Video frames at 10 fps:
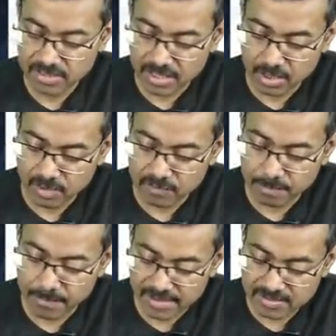Think of
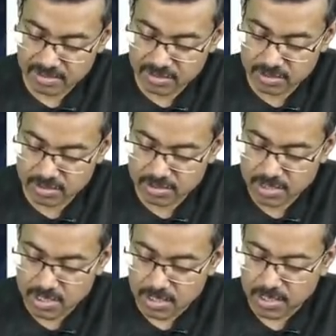the
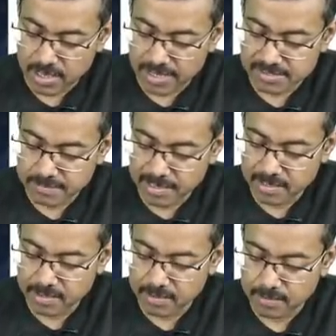passengers as
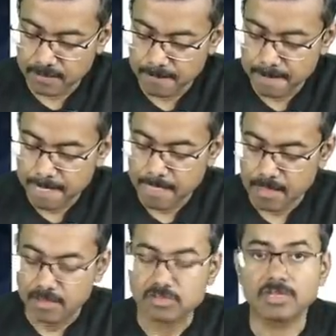melanin.
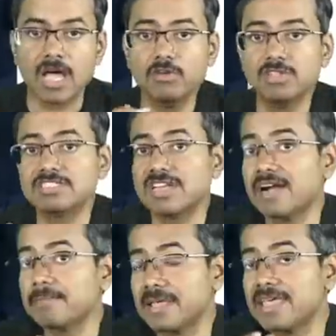So now they
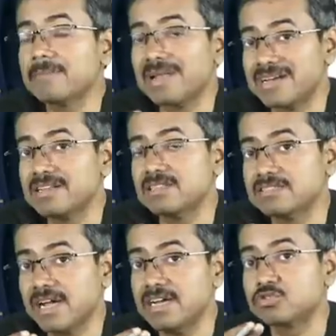start making melanin
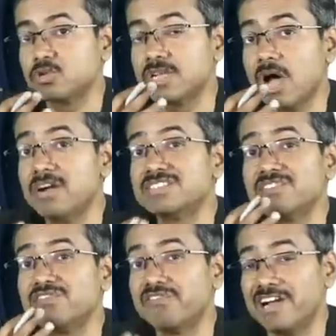inside. So now it's
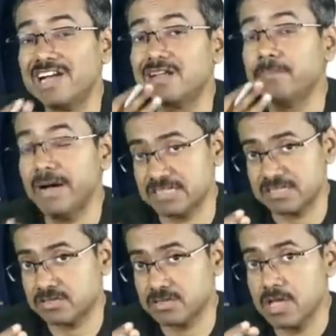a filled
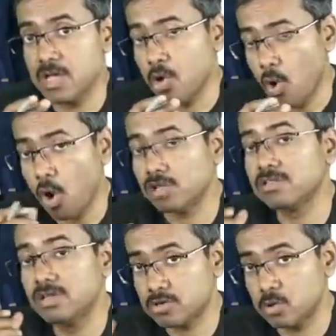bus
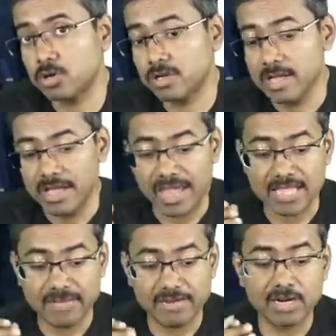on the road.
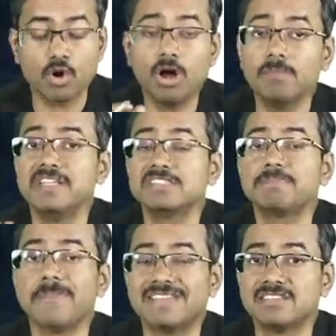And they will drop
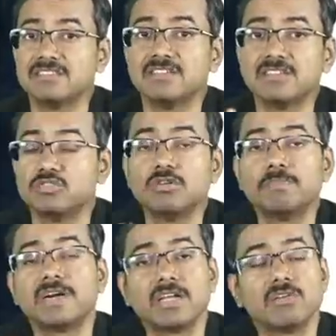these passengers into
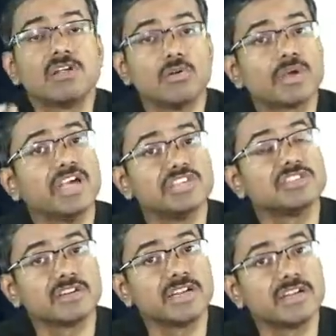a particular
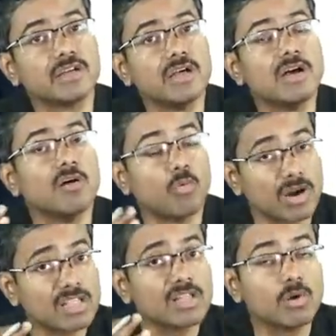location, right?
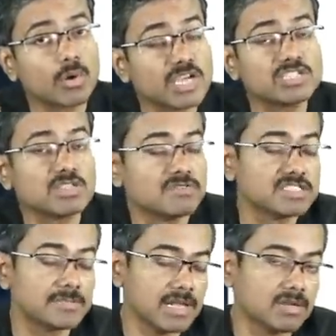What are the location of
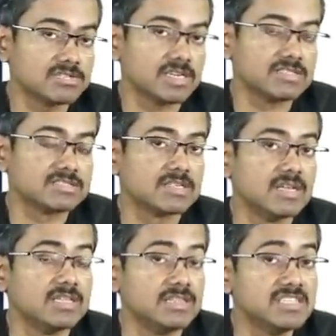these melanocytes?
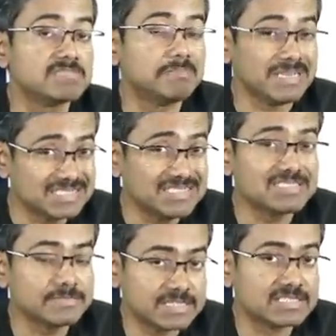These
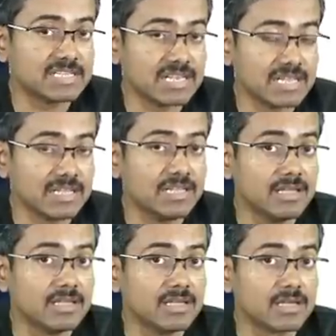buses
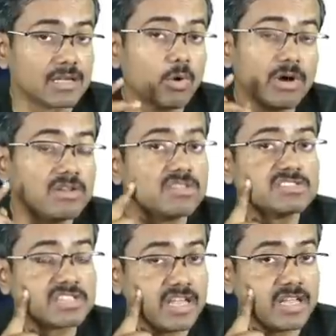basically go into
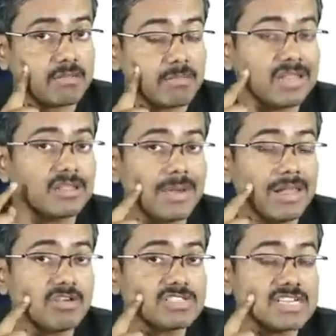the skin, meaning the
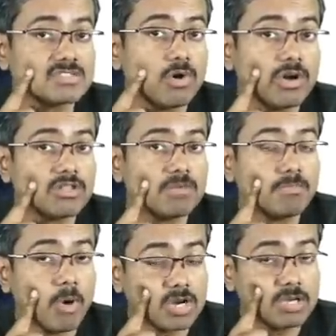melanocytes go into the
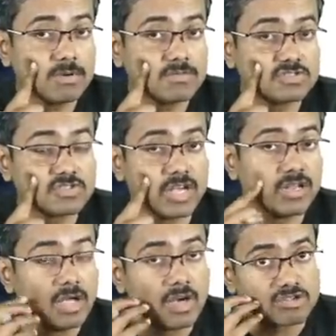bottom of the
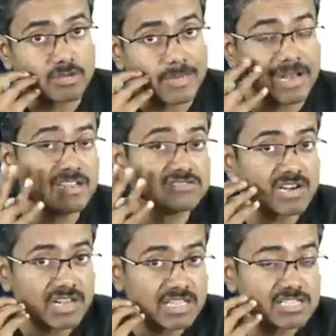skin. So melanin is
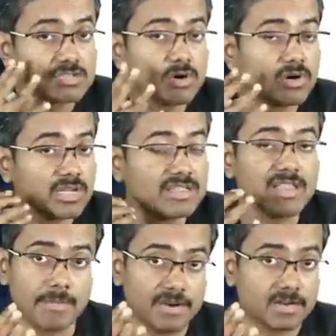released in
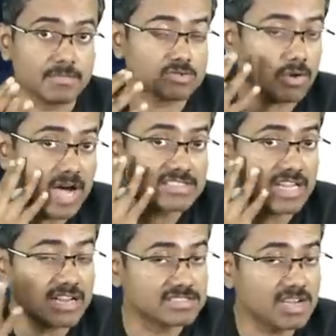the epidermis. So our
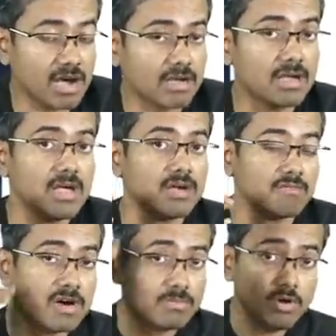skin is dark.
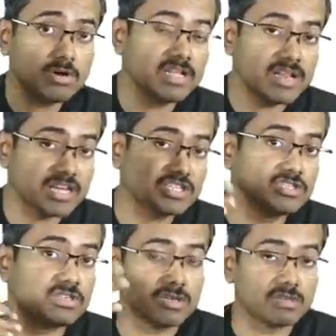One more
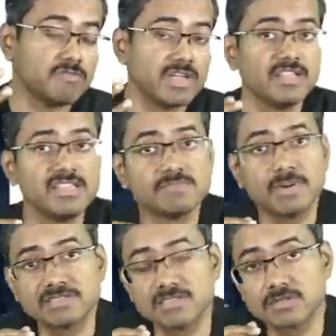direction where these
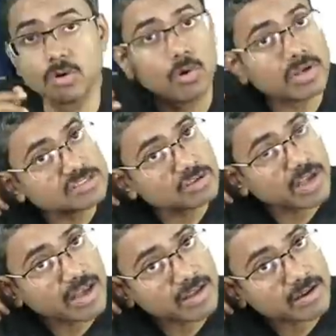buses go is
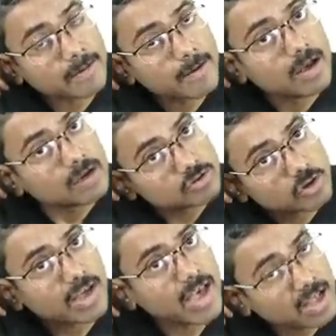your hair.
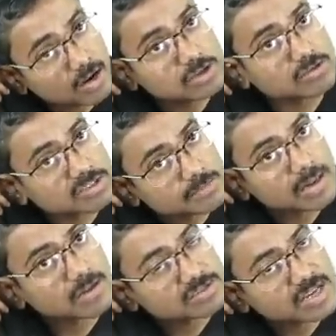So your hair also has
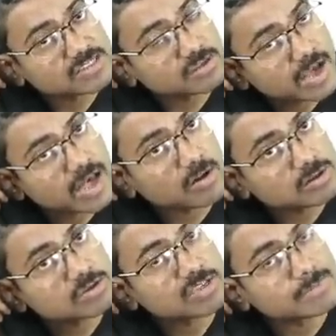melanocytes, your hair
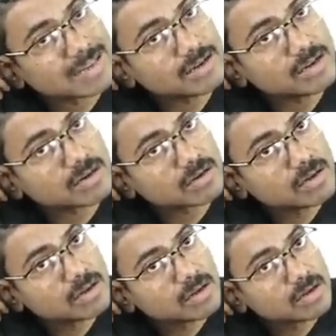also has melanin.